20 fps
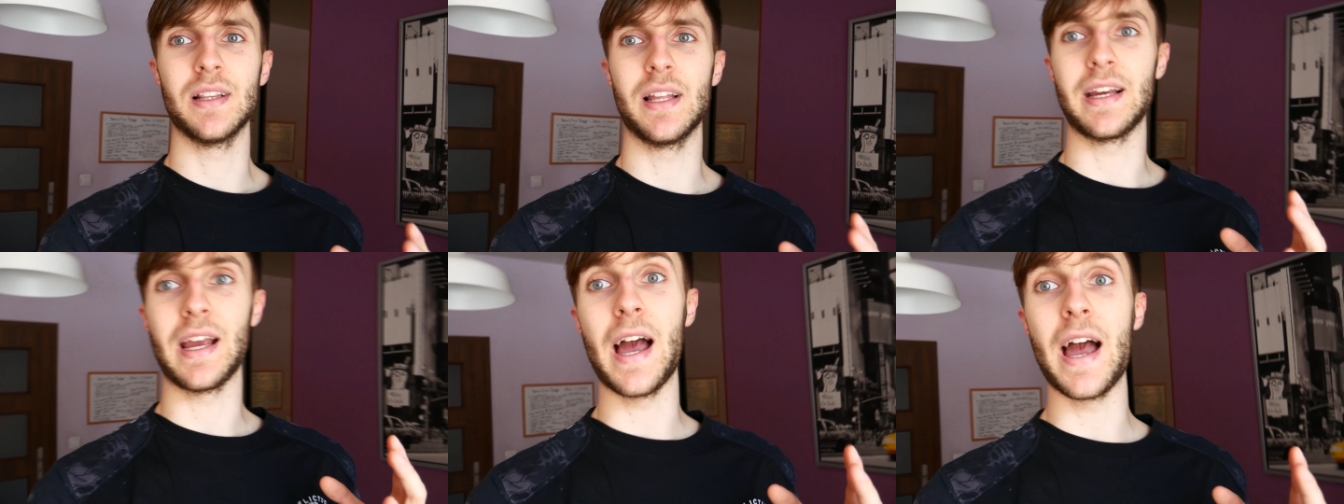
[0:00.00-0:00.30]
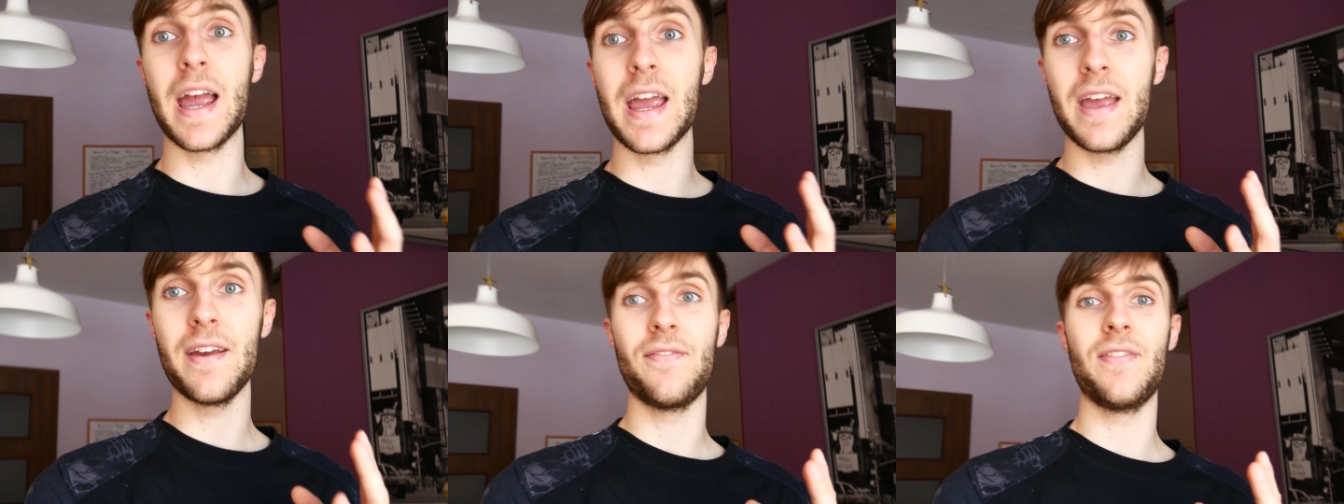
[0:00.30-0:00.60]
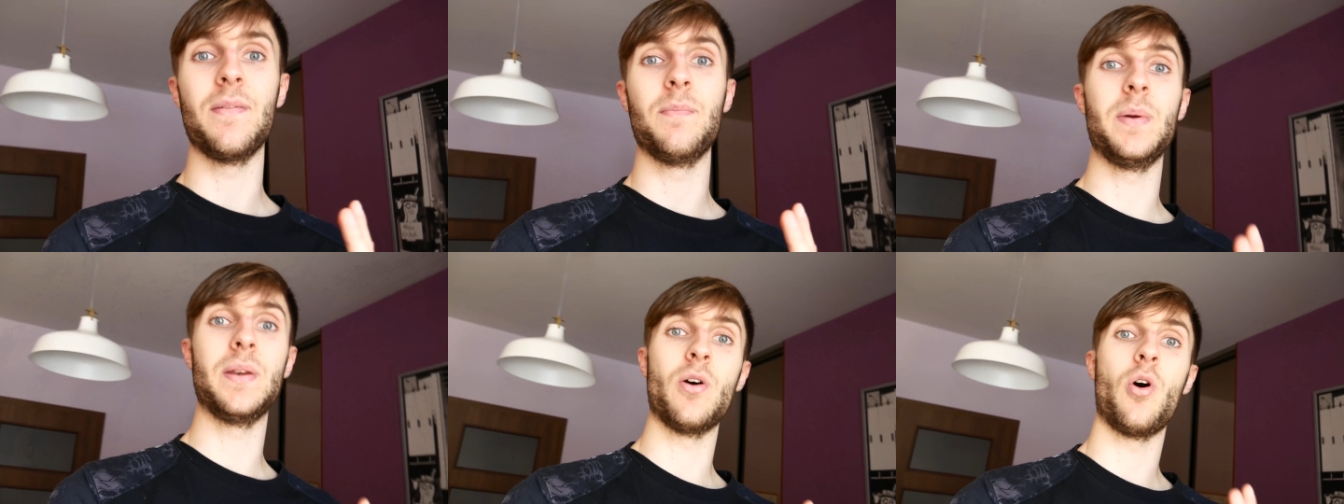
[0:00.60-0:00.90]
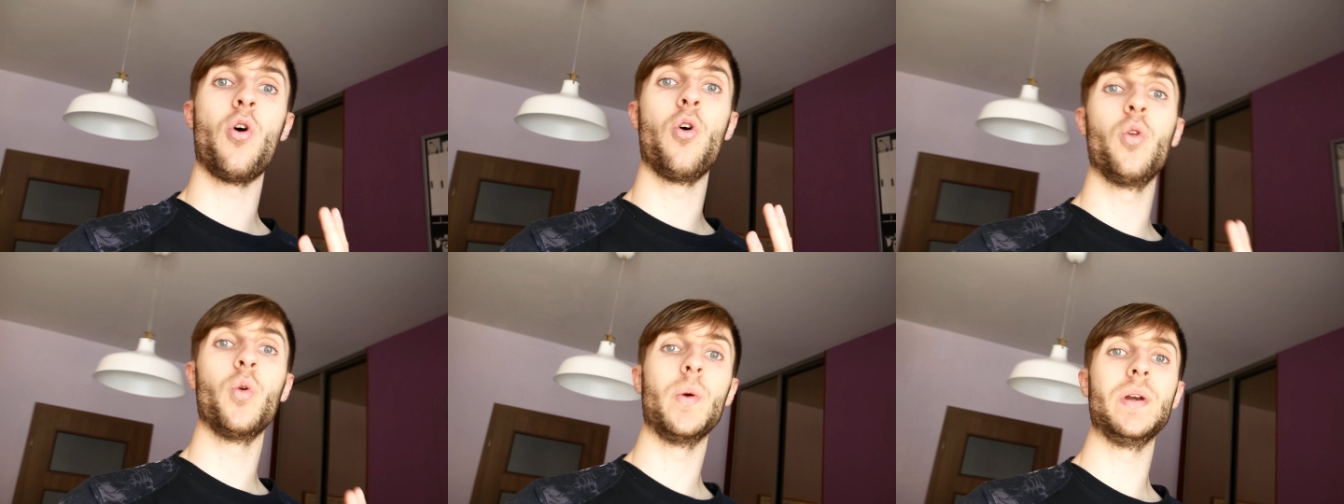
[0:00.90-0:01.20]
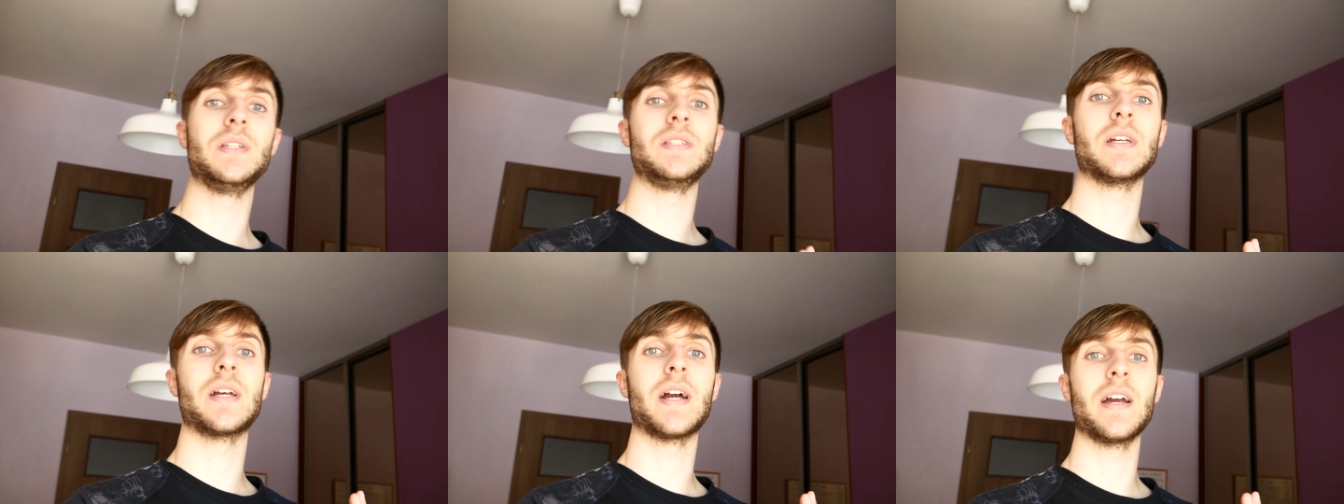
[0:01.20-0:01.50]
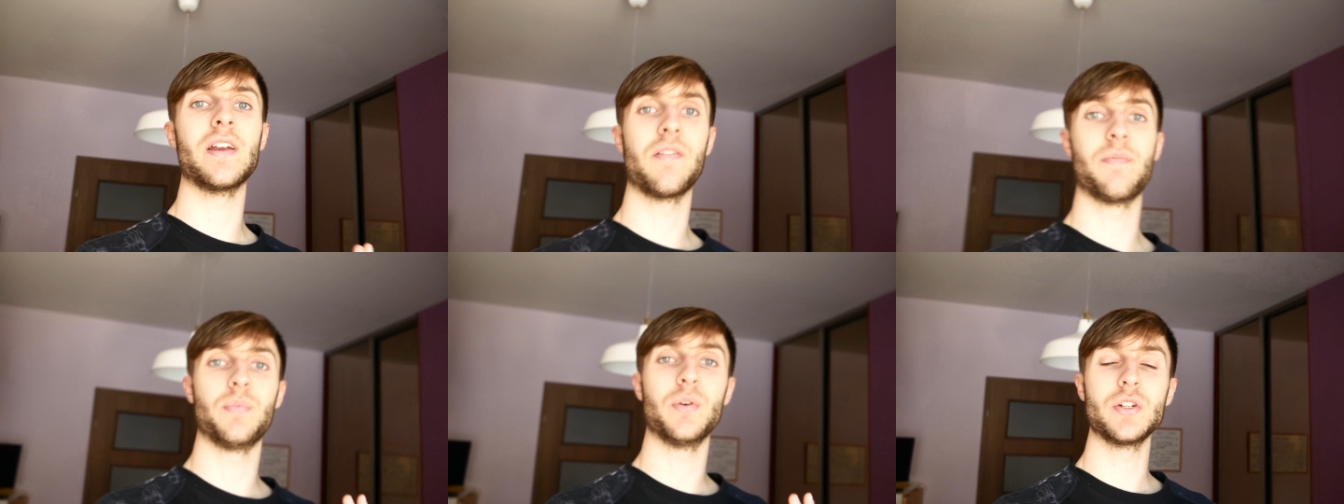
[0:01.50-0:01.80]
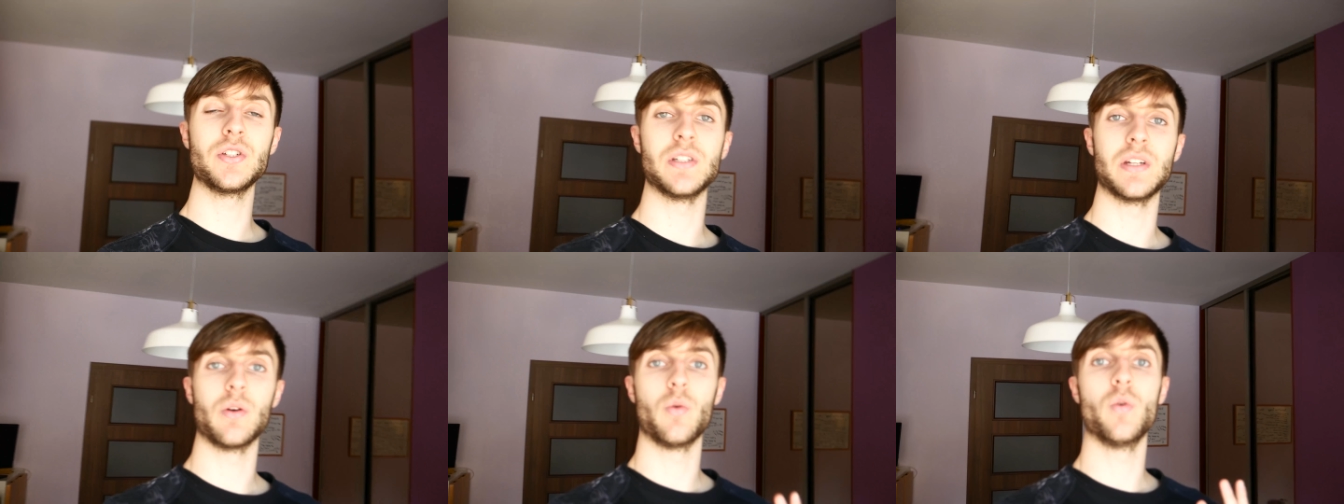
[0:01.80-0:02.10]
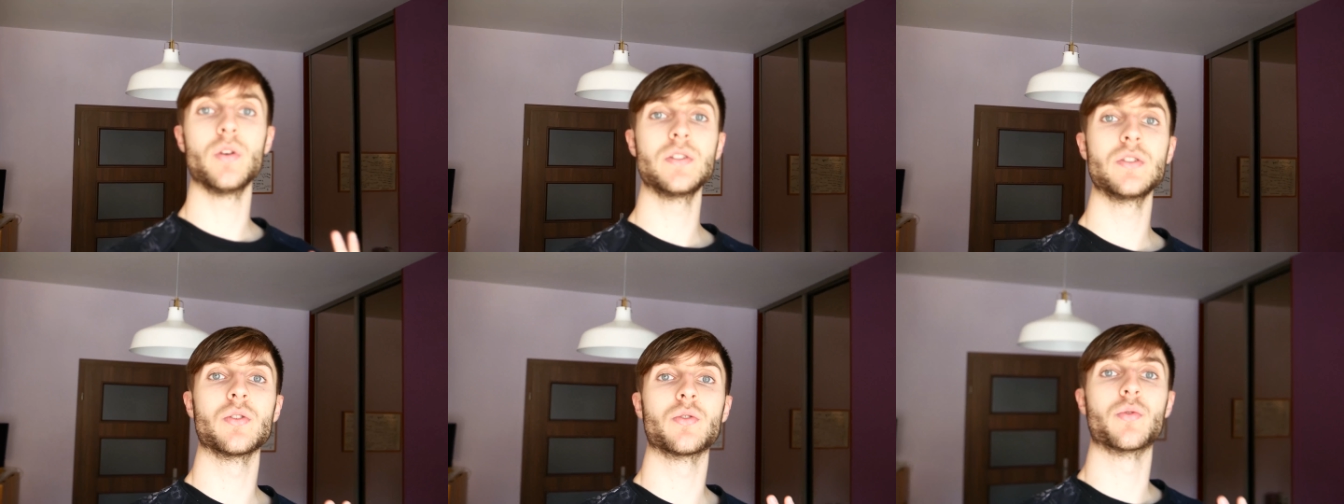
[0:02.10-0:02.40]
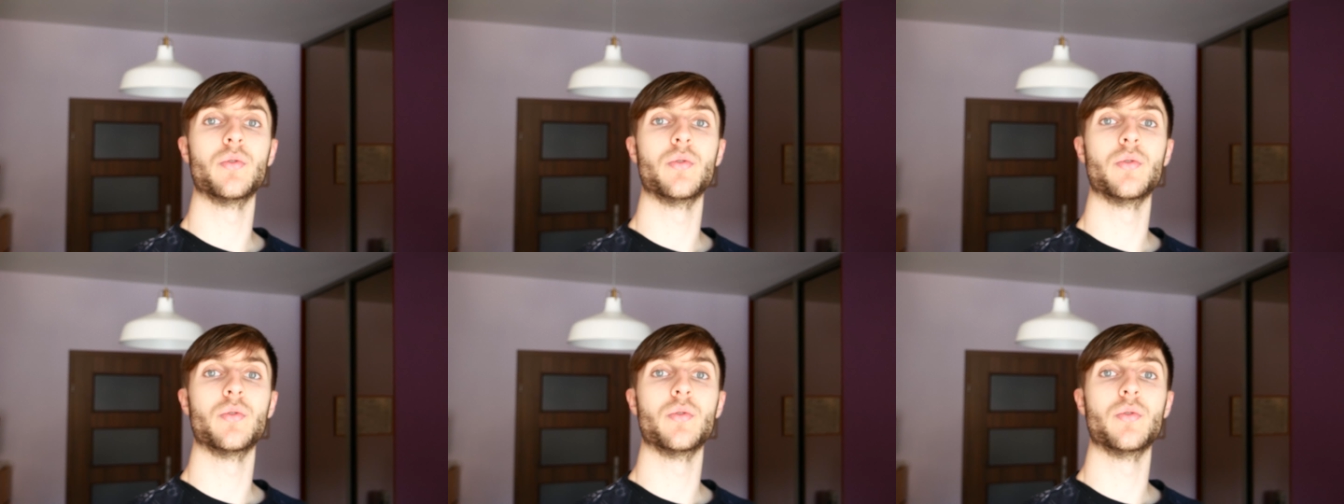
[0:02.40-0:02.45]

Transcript: Like, I've been always the kind of person that wants to